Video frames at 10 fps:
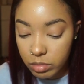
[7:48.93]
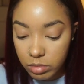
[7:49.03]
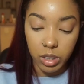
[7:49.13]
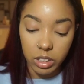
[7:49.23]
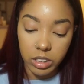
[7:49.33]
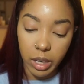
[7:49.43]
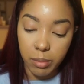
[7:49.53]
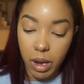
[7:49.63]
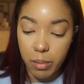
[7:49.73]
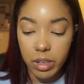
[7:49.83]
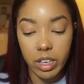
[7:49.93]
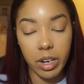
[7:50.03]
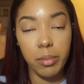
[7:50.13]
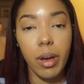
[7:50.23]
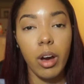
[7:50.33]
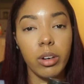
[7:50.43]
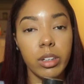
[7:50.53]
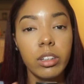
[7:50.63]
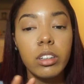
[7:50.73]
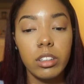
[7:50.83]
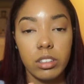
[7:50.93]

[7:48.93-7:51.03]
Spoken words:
I'm going to take my banana powder.